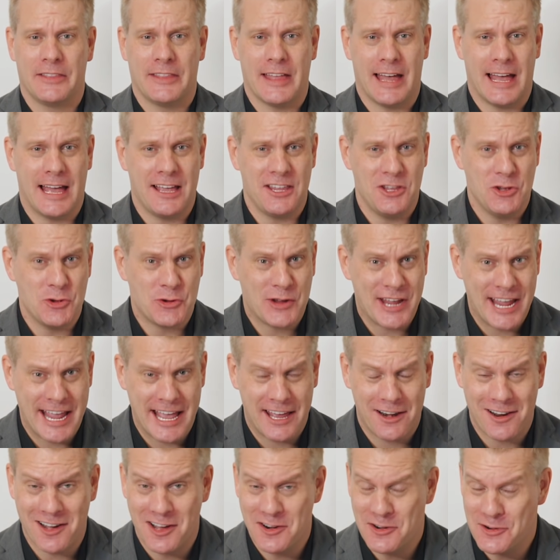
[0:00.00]
that you
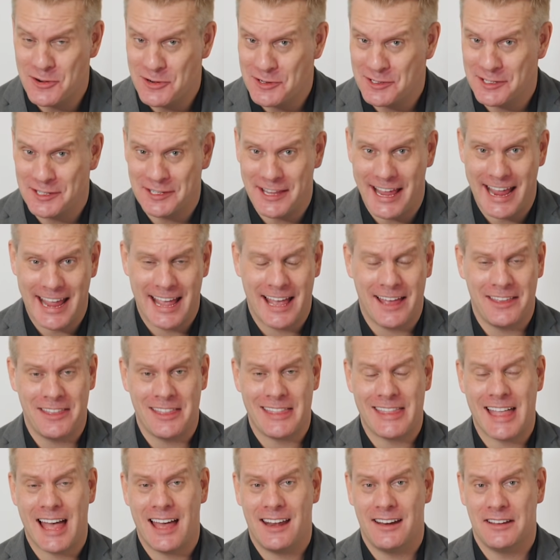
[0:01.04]
can't understand,
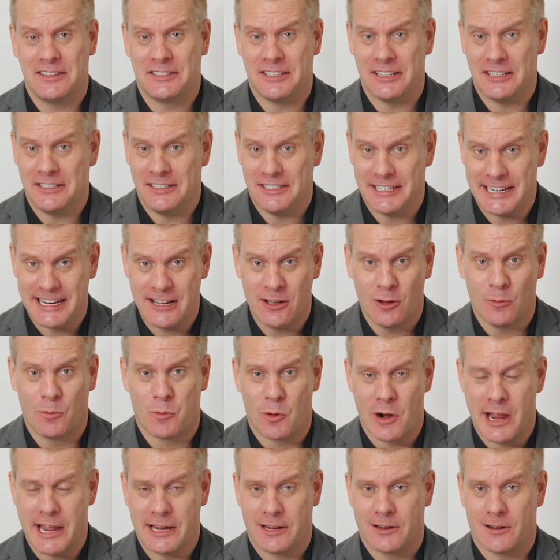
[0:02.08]
that is a deal
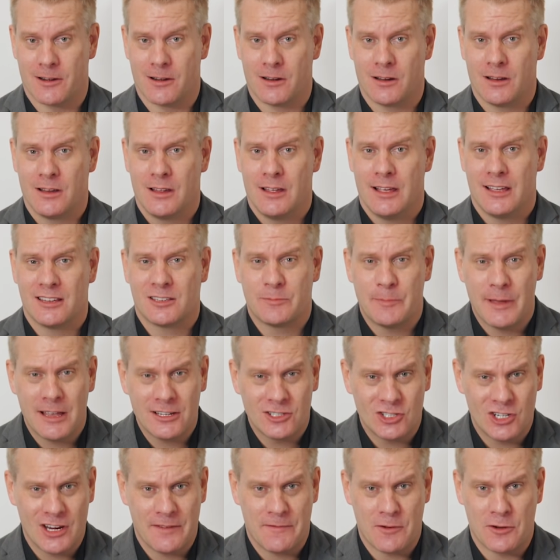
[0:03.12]
breaker.
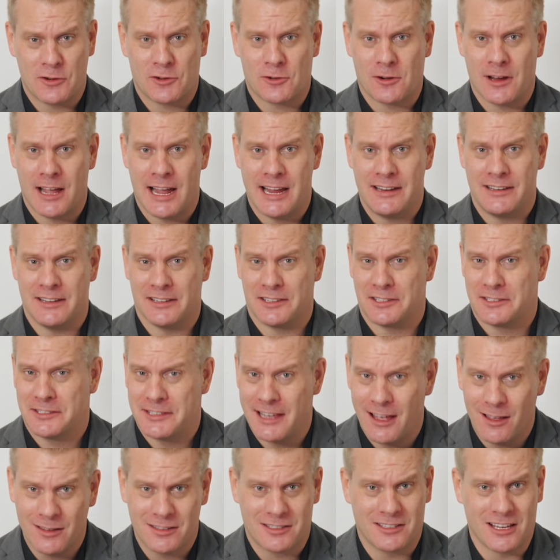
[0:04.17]
Especially if you're trying to
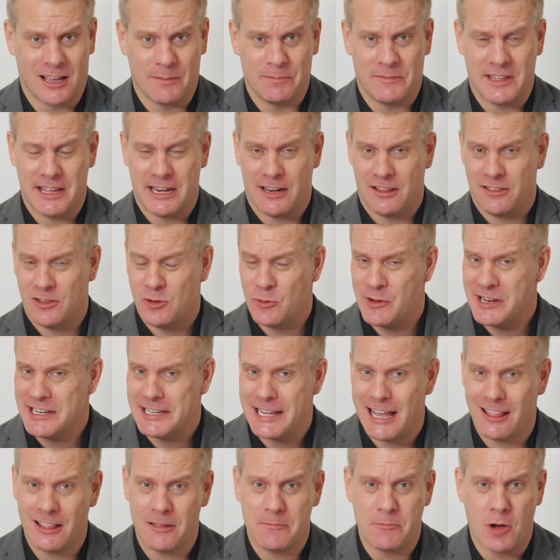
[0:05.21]
sell something and doing
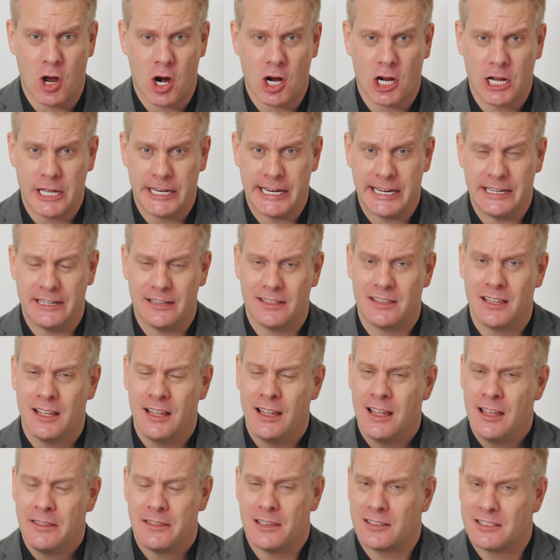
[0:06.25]
telemarketing.
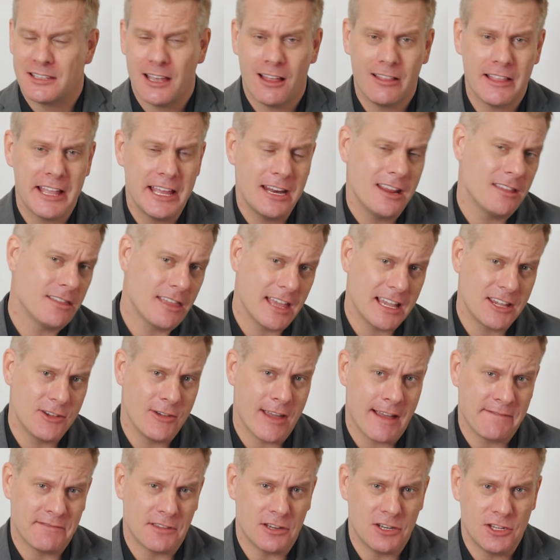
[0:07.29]
To sell anything, you
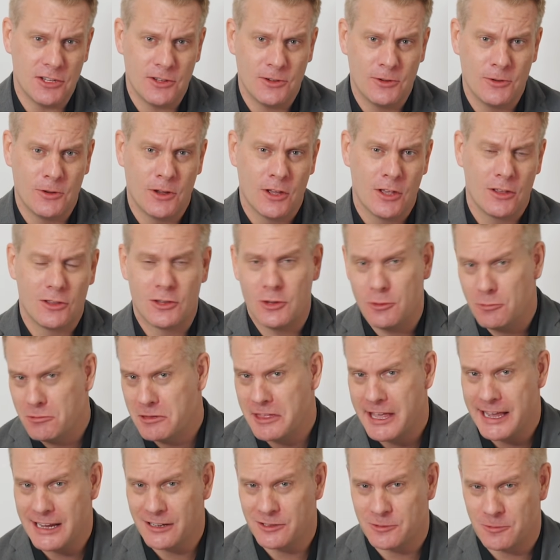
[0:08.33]
have to do two
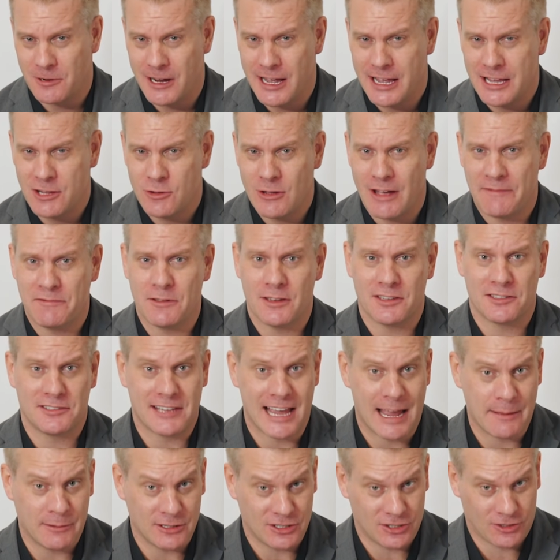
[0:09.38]
things, right? You have to
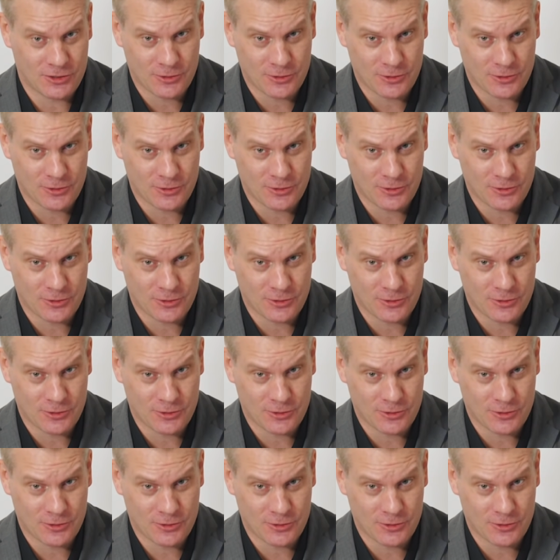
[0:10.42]
establish